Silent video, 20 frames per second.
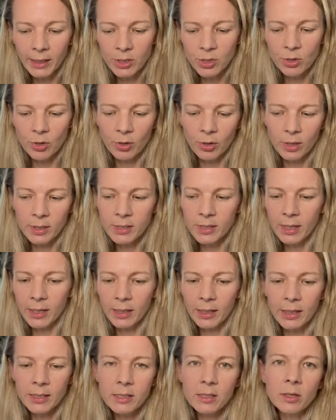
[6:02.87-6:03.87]
turns and it
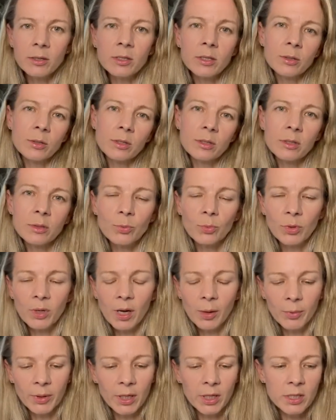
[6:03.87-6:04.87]
gets, because it's
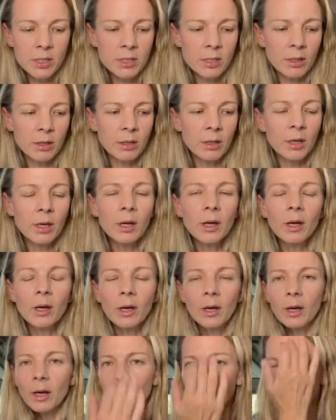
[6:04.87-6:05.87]
coming into
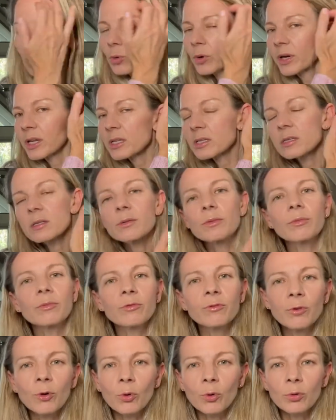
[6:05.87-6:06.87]
what is
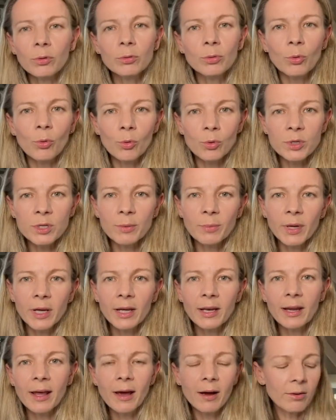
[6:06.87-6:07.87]
fall or autumn
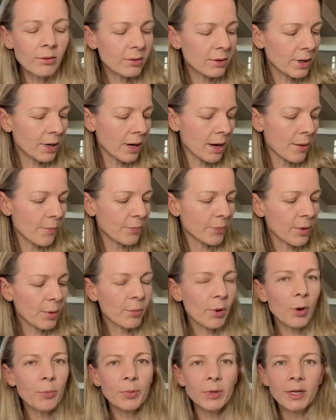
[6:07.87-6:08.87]
here now.
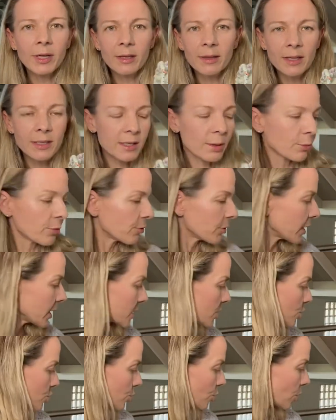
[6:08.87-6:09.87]
I'm hoping to get that done before it gets too